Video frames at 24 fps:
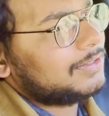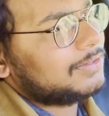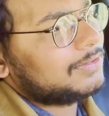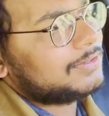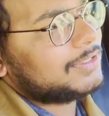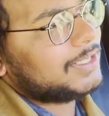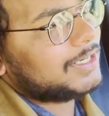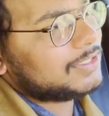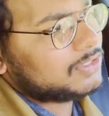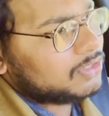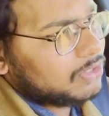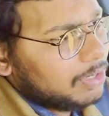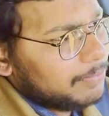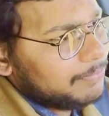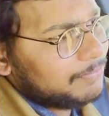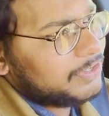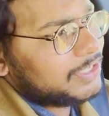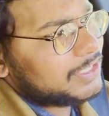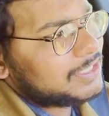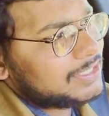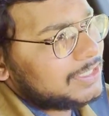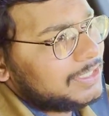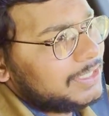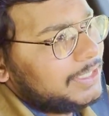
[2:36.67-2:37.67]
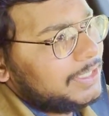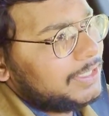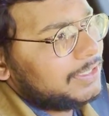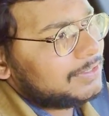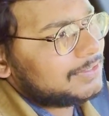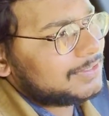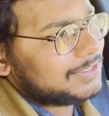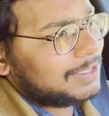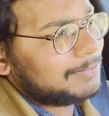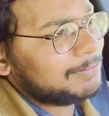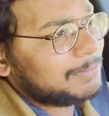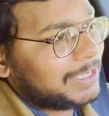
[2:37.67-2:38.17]
there is obviously
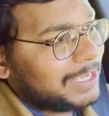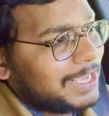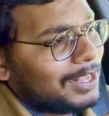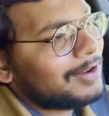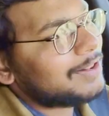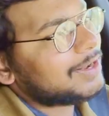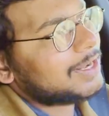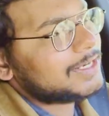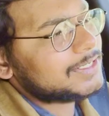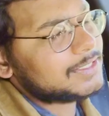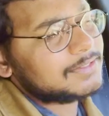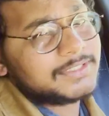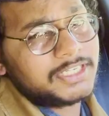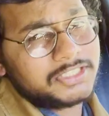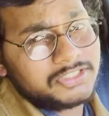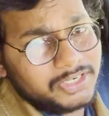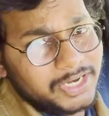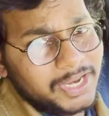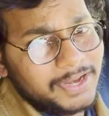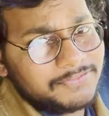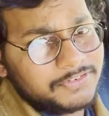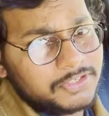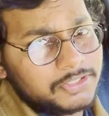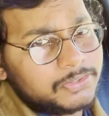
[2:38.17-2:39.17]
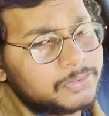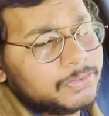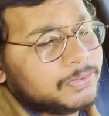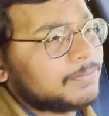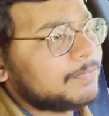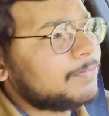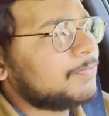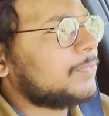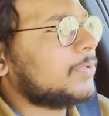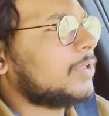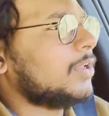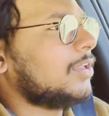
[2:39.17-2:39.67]
some calculation that you have to do.
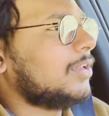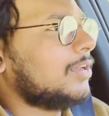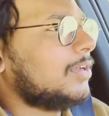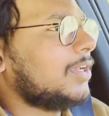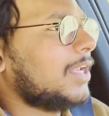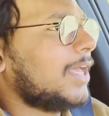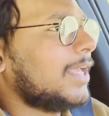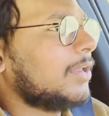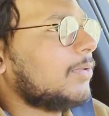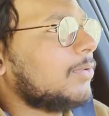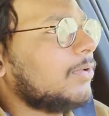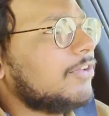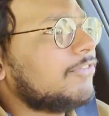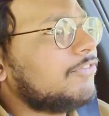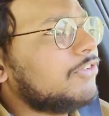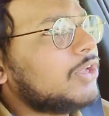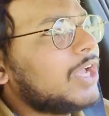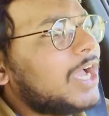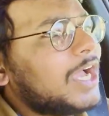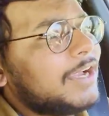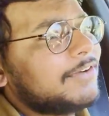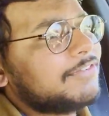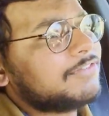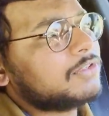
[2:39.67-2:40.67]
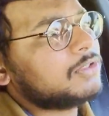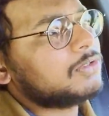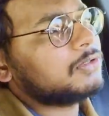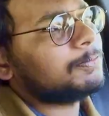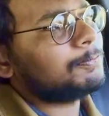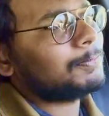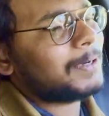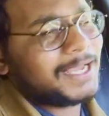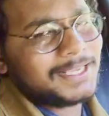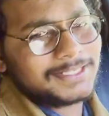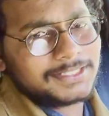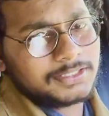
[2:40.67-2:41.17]
Like if you have to
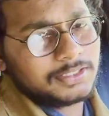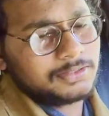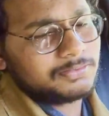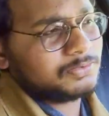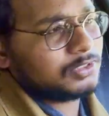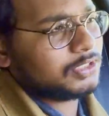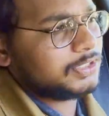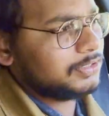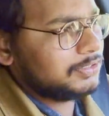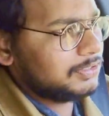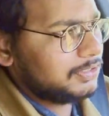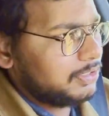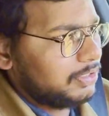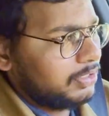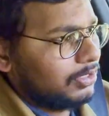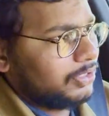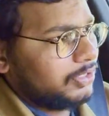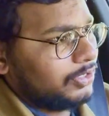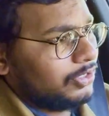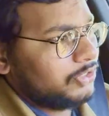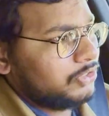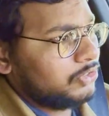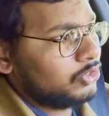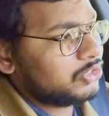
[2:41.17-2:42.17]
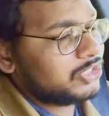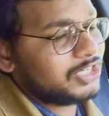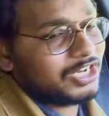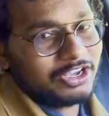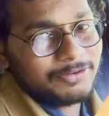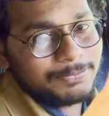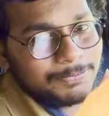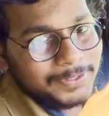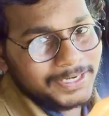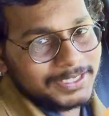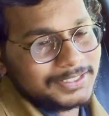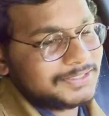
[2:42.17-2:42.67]
pass someone, you should
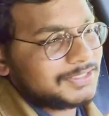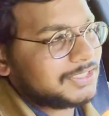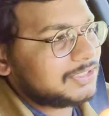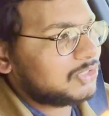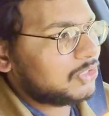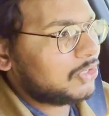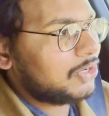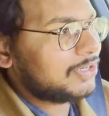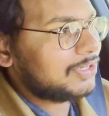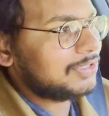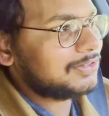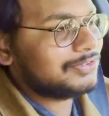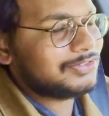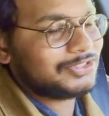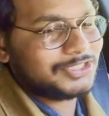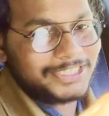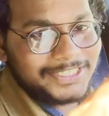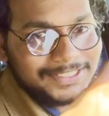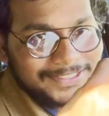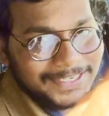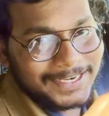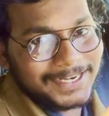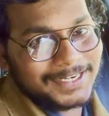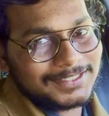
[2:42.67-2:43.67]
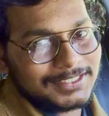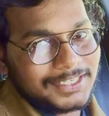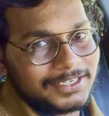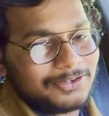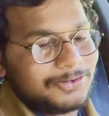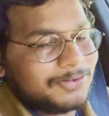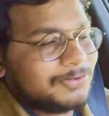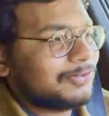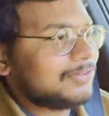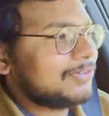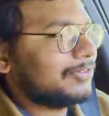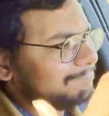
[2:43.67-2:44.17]
have pressed the throttle 3 seconds
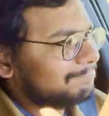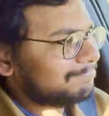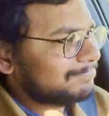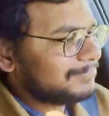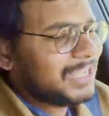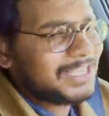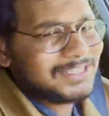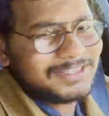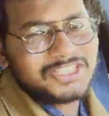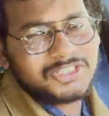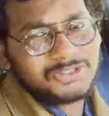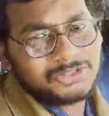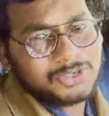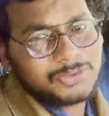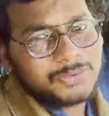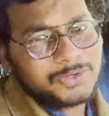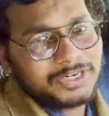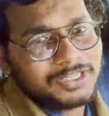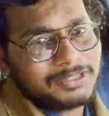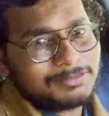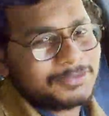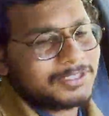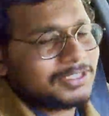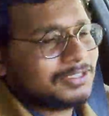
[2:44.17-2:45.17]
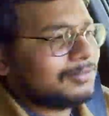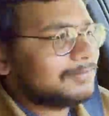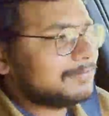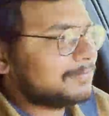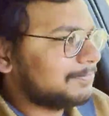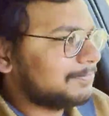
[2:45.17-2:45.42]
ago. I think you know what I mean.